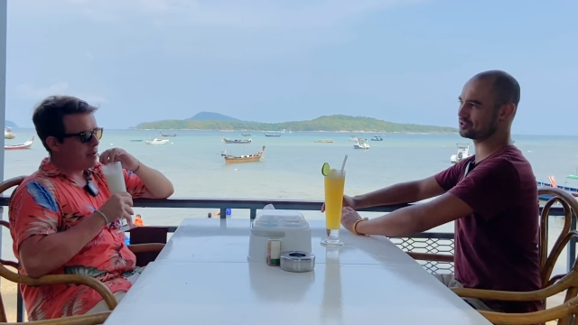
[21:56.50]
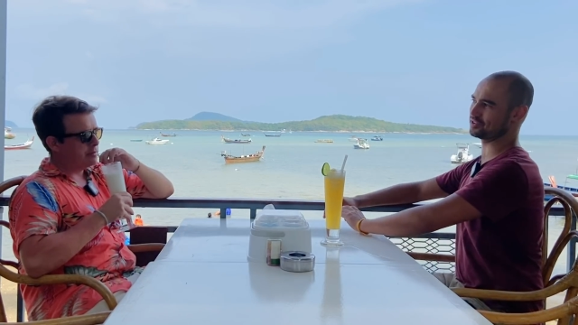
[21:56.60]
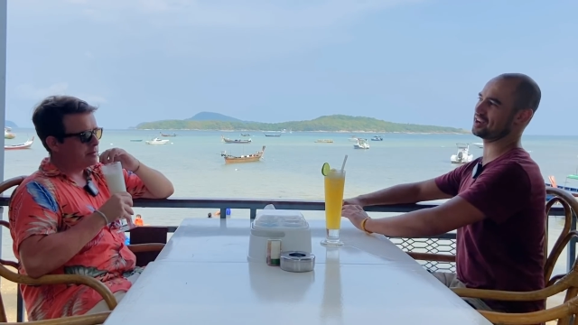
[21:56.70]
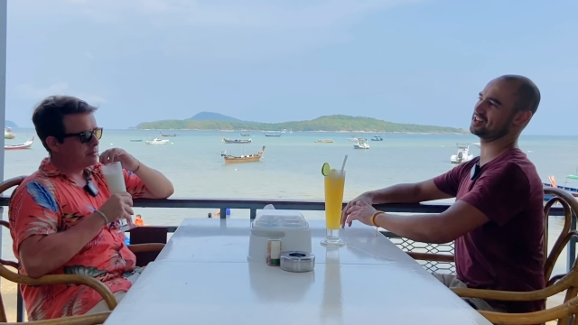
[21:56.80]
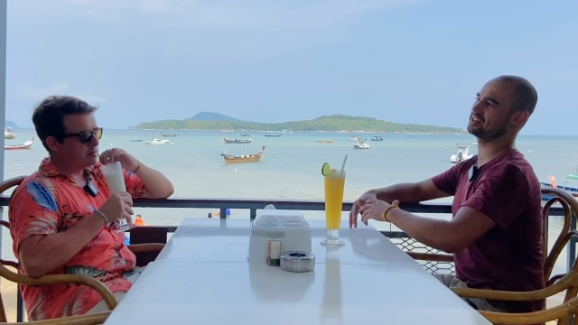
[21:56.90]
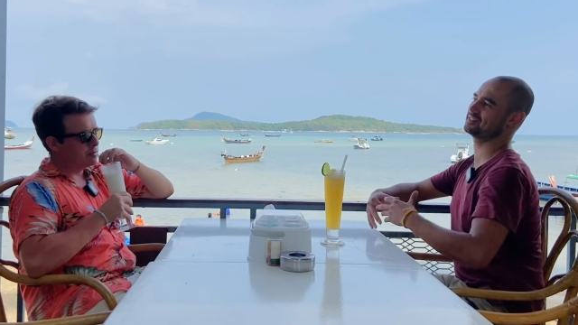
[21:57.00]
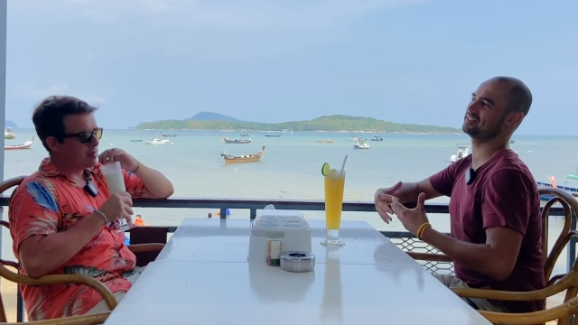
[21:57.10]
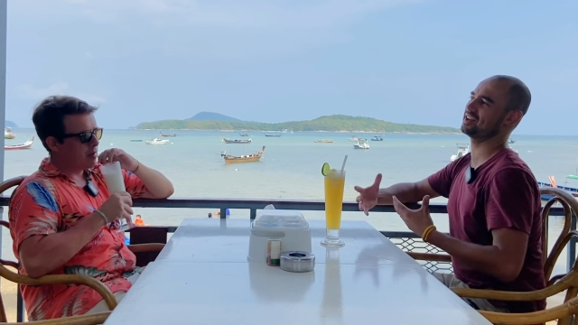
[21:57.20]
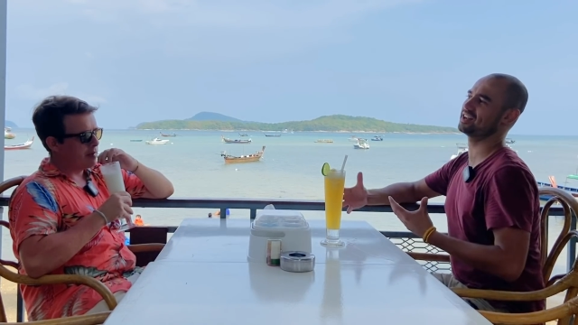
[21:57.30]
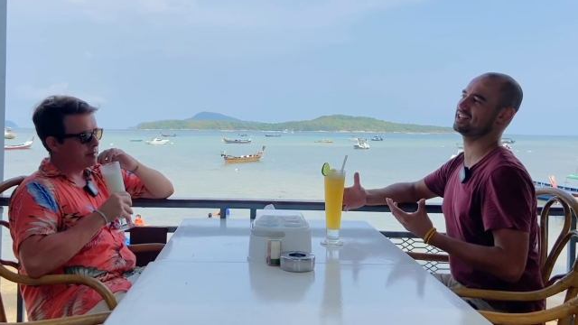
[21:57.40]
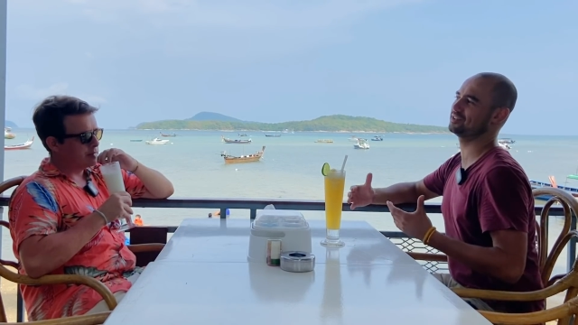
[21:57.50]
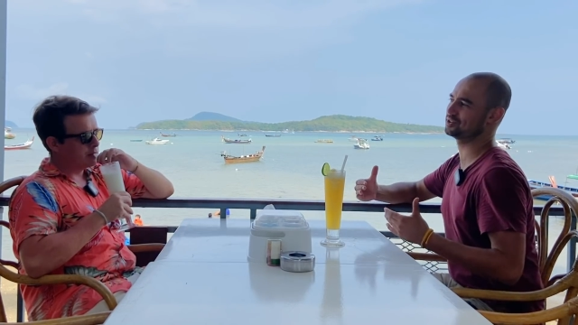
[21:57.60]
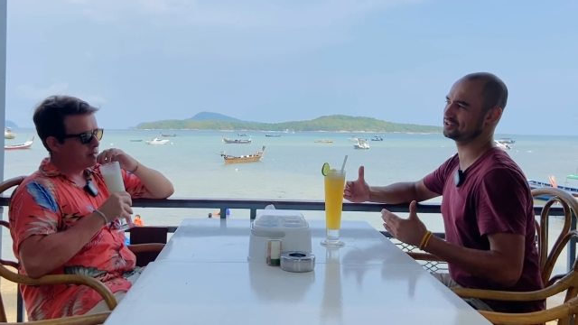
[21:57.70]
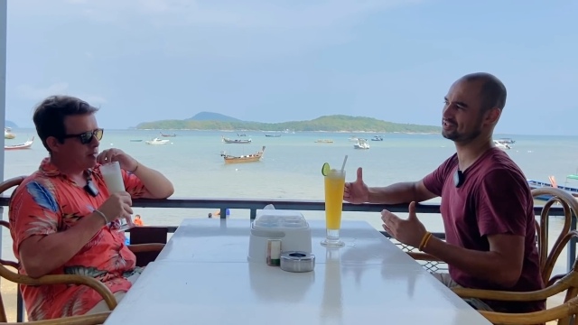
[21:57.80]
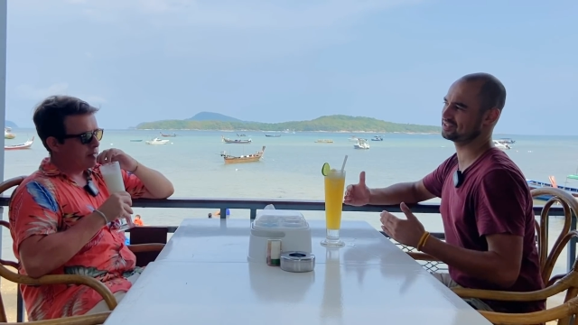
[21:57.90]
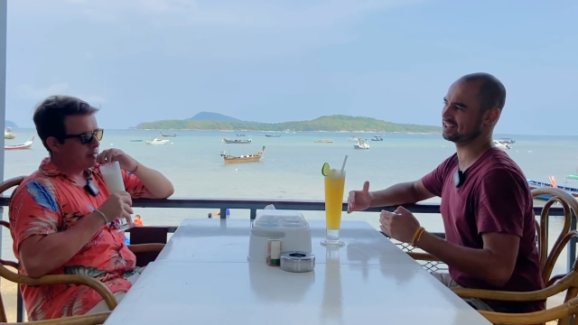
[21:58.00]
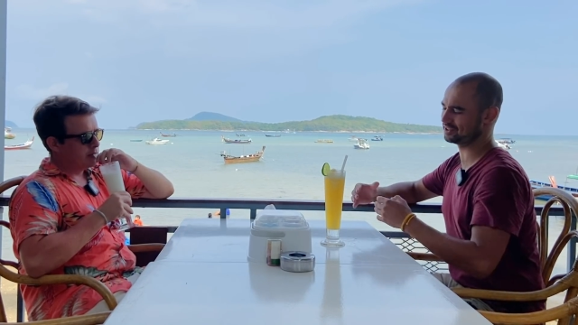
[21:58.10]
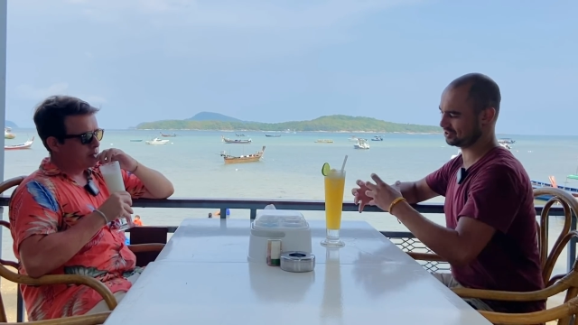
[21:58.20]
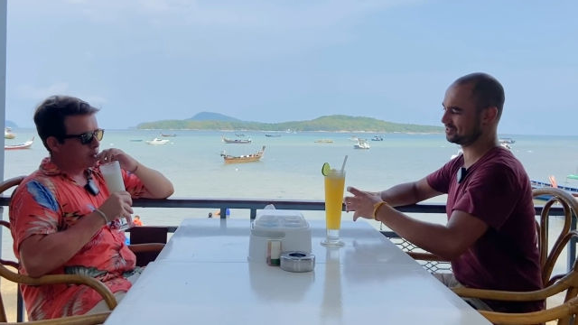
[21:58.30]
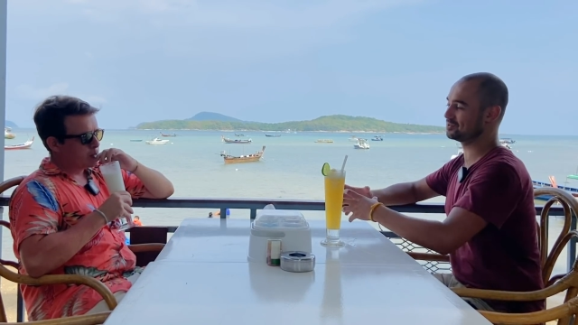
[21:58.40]
Speaker 1: I, tr I, I cannot.
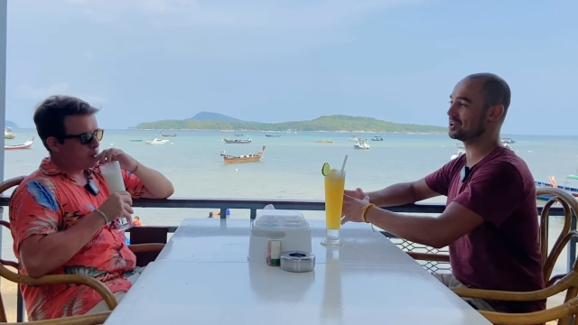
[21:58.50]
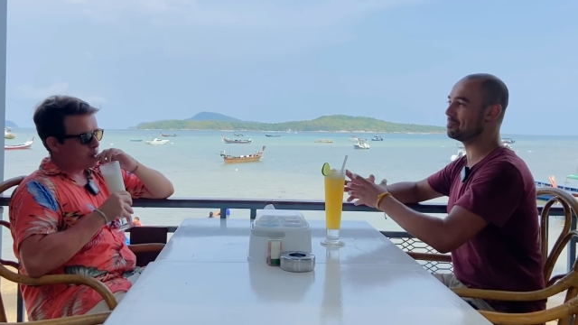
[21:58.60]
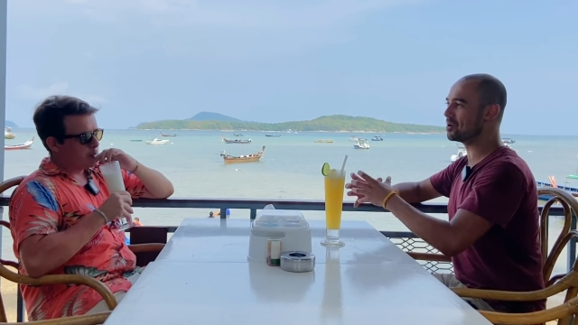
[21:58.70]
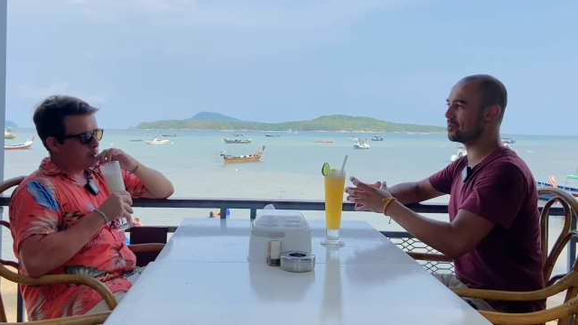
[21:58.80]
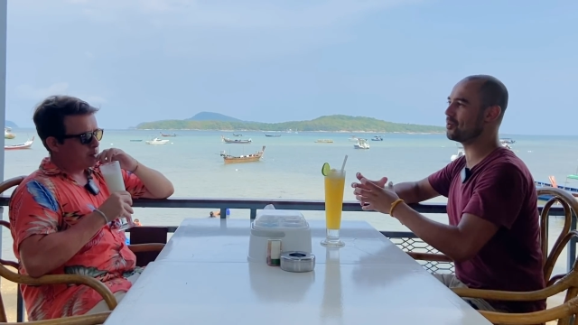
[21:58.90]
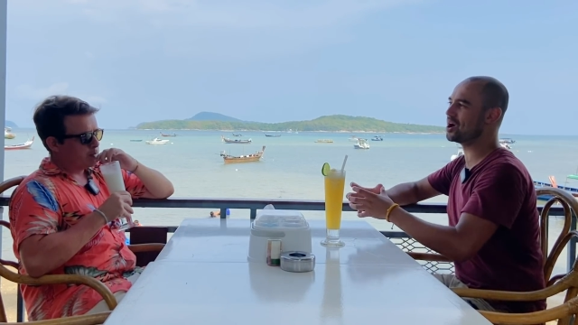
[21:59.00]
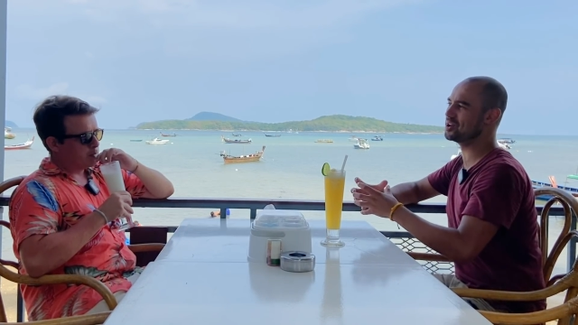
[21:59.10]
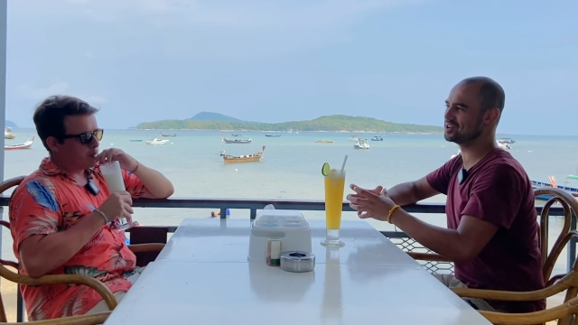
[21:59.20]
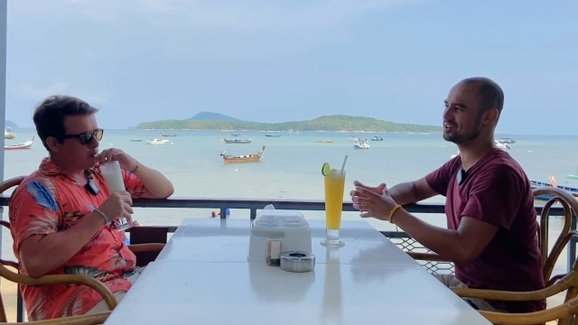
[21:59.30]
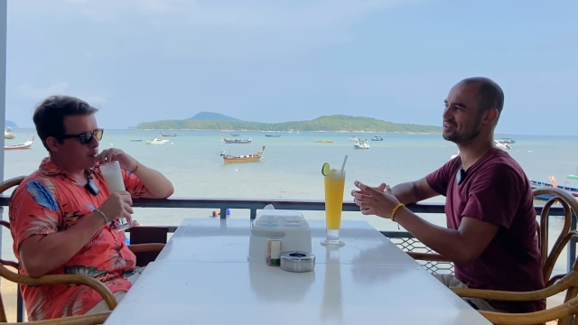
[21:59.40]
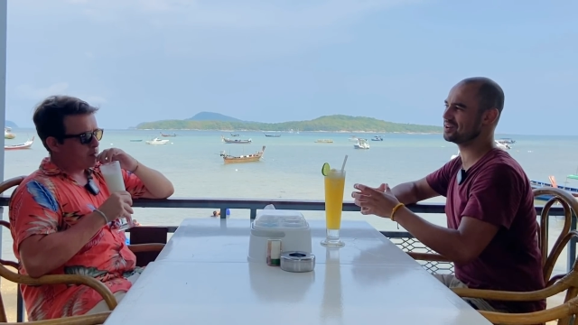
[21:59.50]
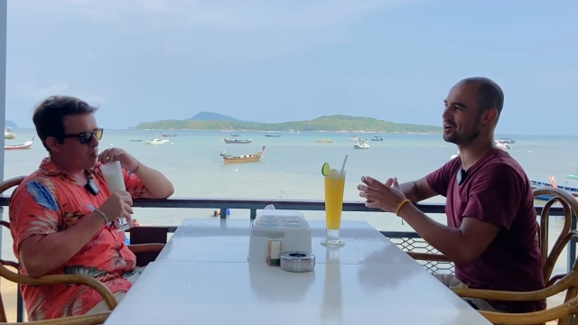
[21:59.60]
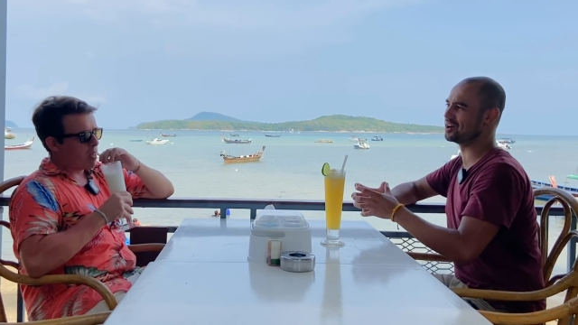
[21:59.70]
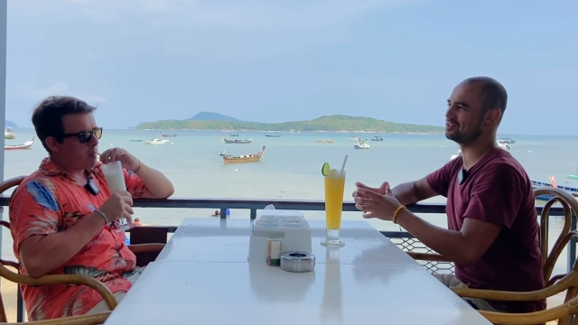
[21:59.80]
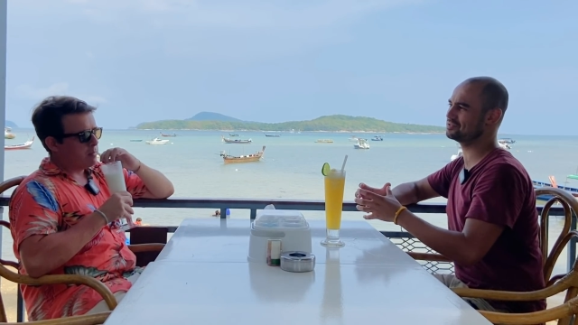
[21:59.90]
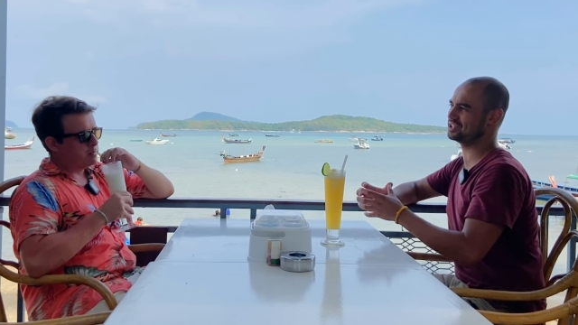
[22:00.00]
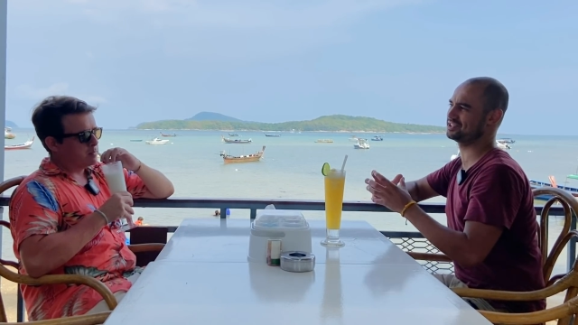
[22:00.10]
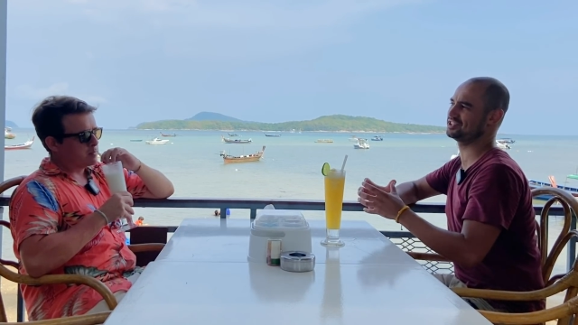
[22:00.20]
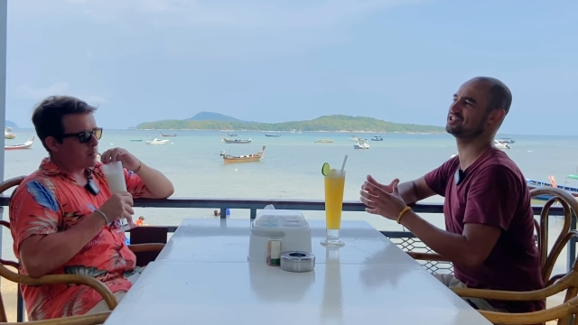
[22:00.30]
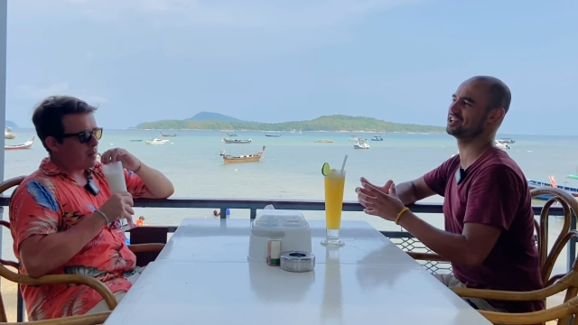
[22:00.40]
Like number one love is
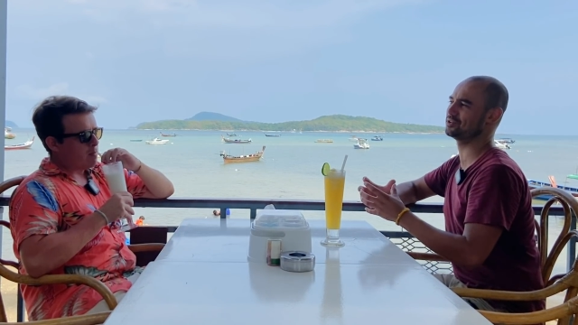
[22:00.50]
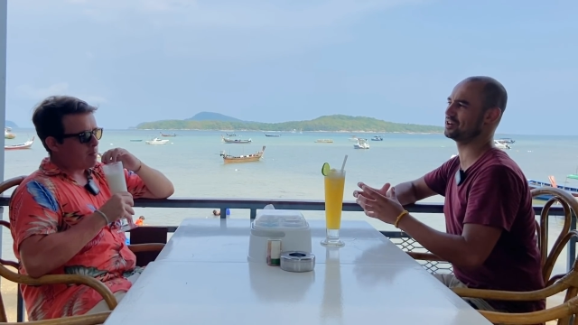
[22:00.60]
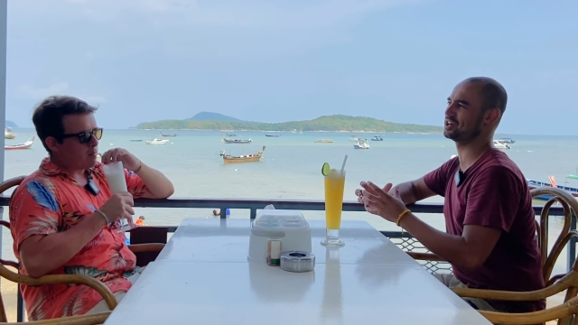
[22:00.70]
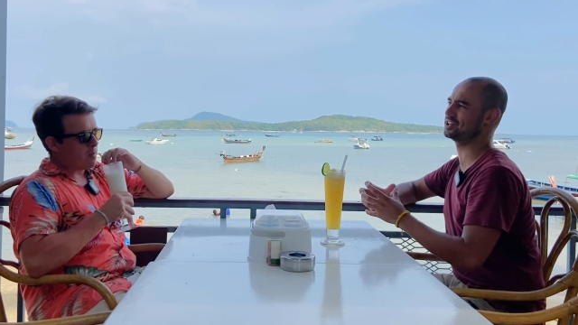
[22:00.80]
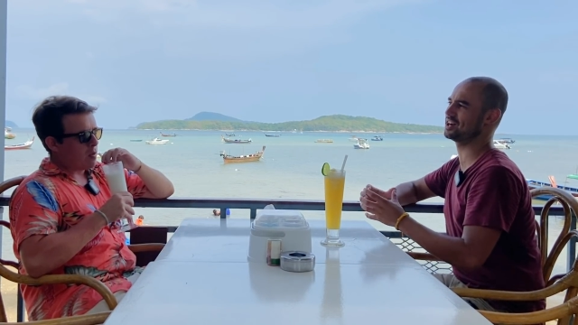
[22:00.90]
this channel right